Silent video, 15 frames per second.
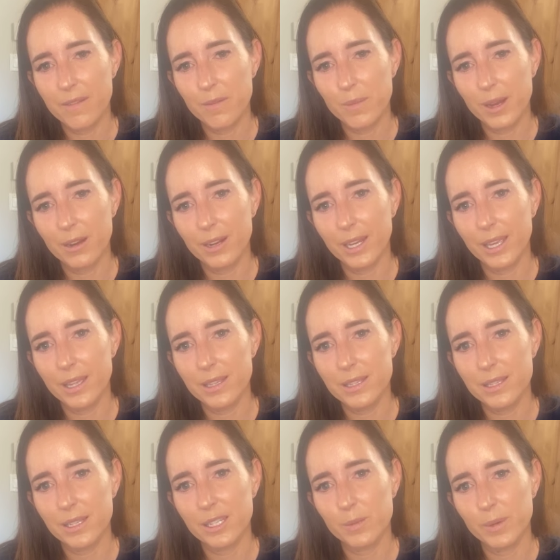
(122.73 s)
of
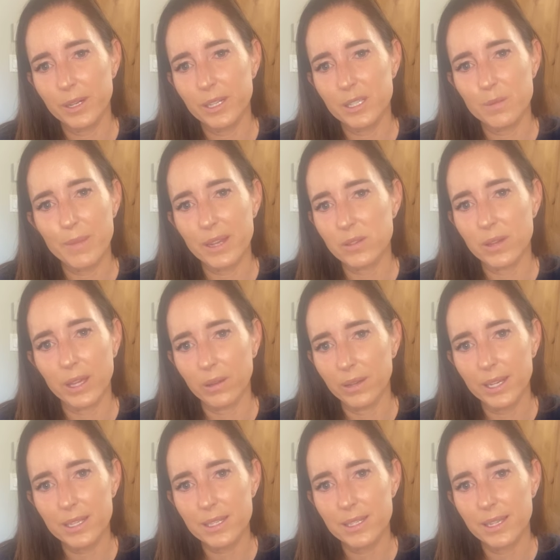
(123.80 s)
Americans experience mental
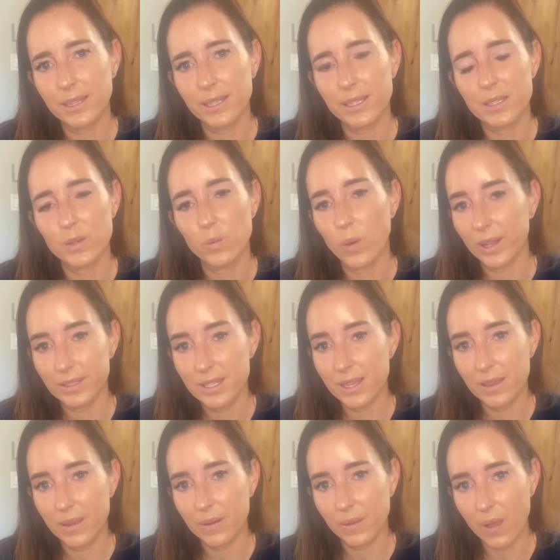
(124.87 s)
illness at least once
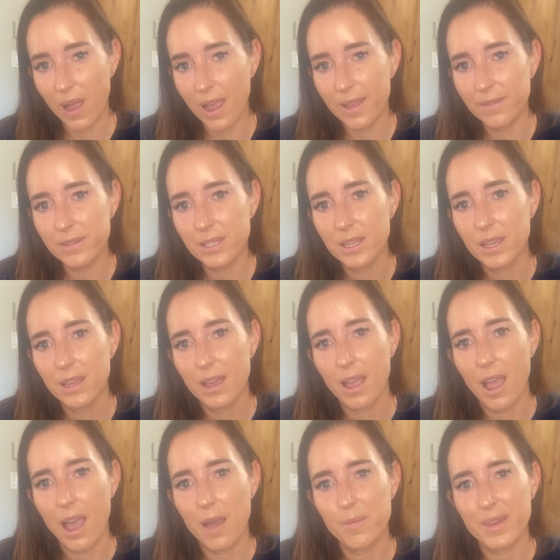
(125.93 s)
in their lives.
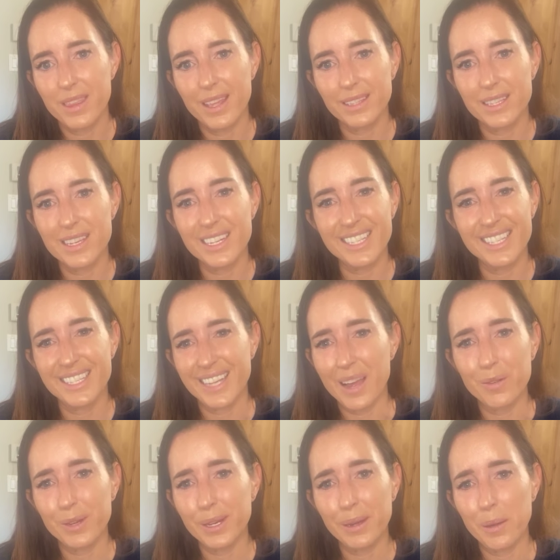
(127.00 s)
And that's an
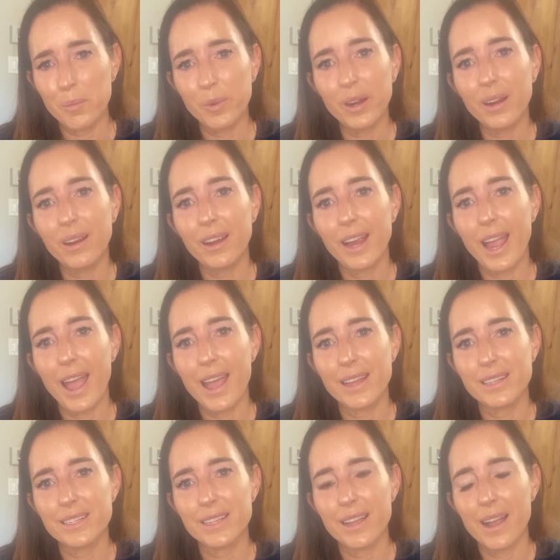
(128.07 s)
astounding number.
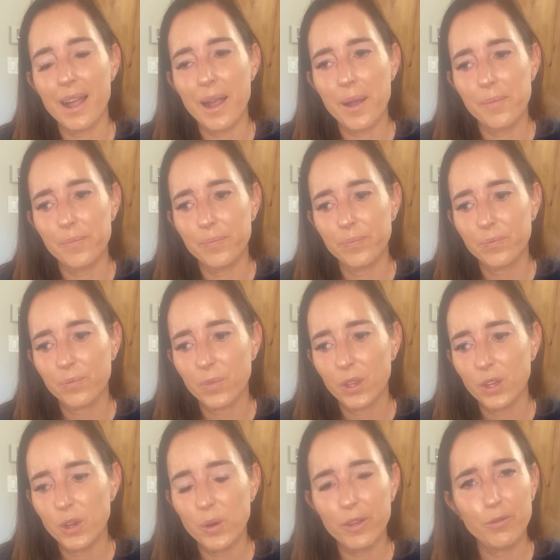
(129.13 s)
And,
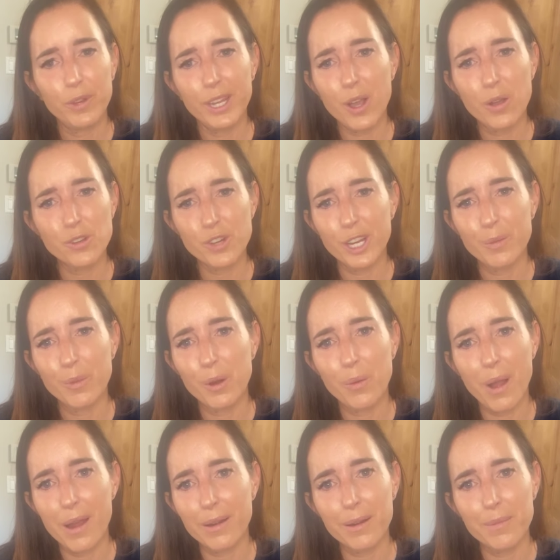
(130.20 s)
if we all drank more
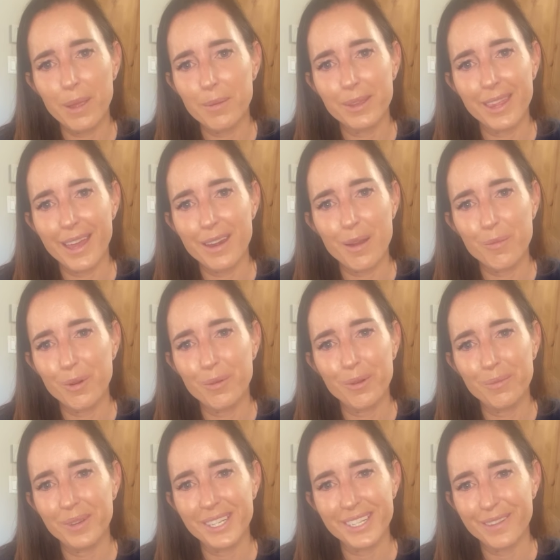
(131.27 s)
water, maybe that number
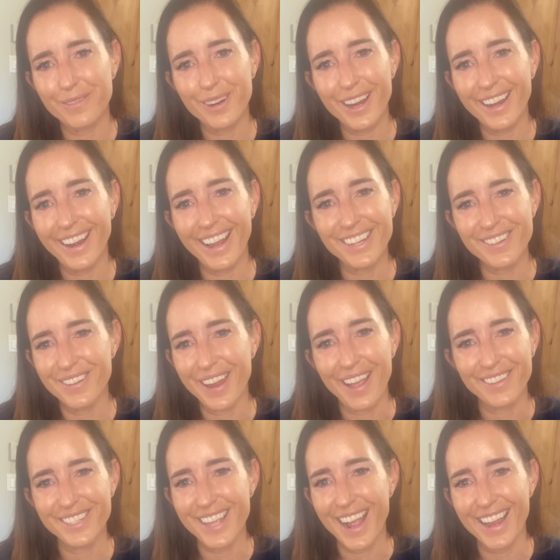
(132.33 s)
would be different. I don't
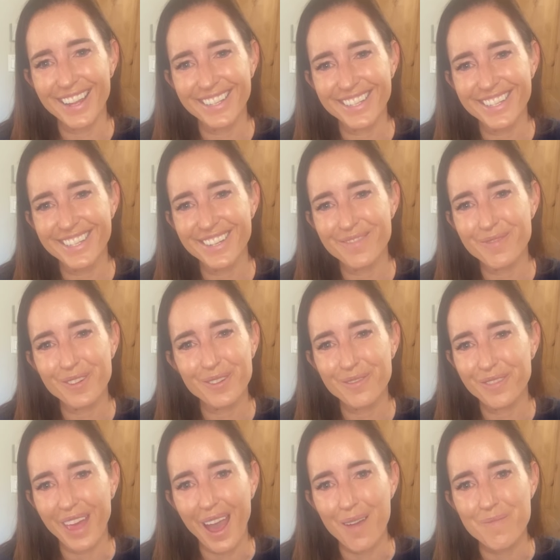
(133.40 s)
have science to
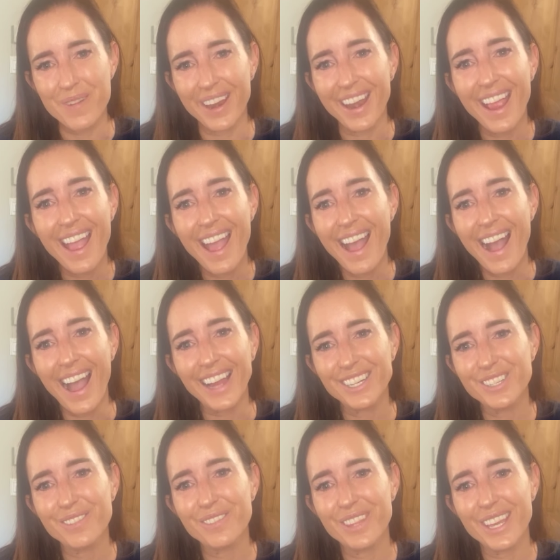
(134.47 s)
prove that, but I
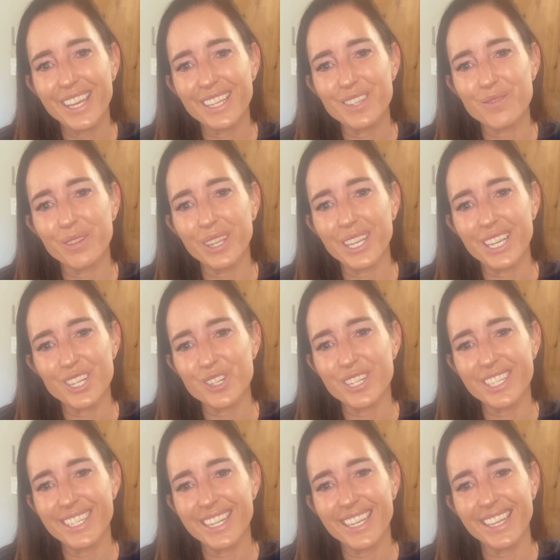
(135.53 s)
do think it's really
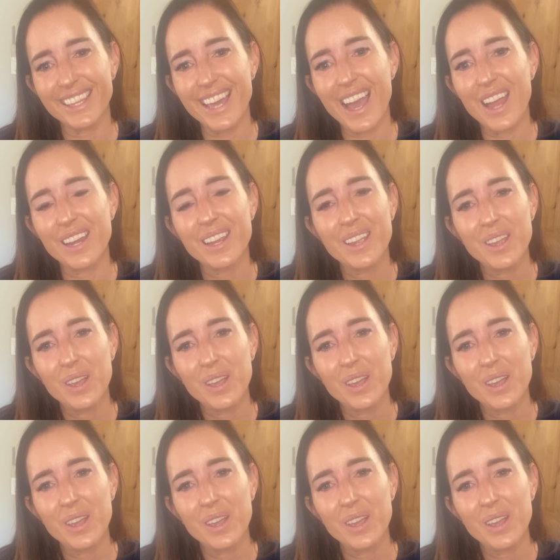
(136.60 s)
interesting that